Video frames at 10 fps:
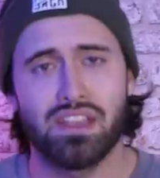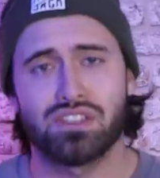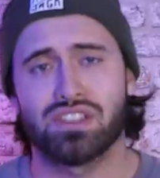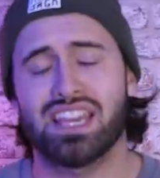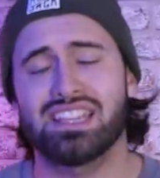
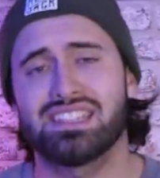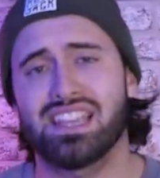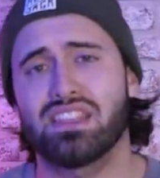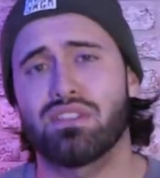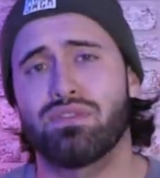So they
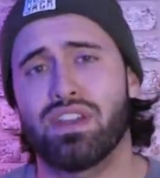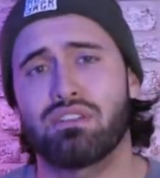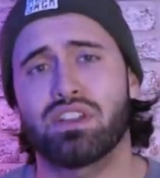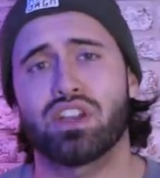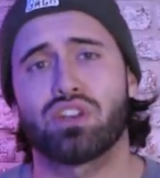sent the
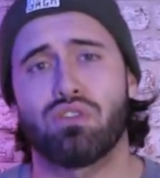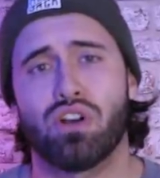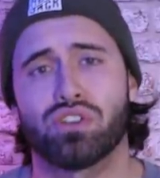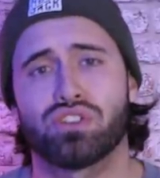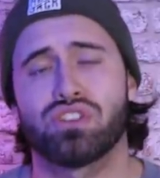ferry
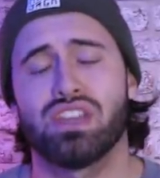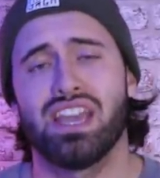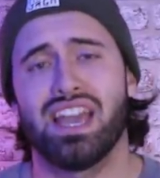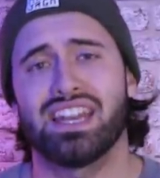across,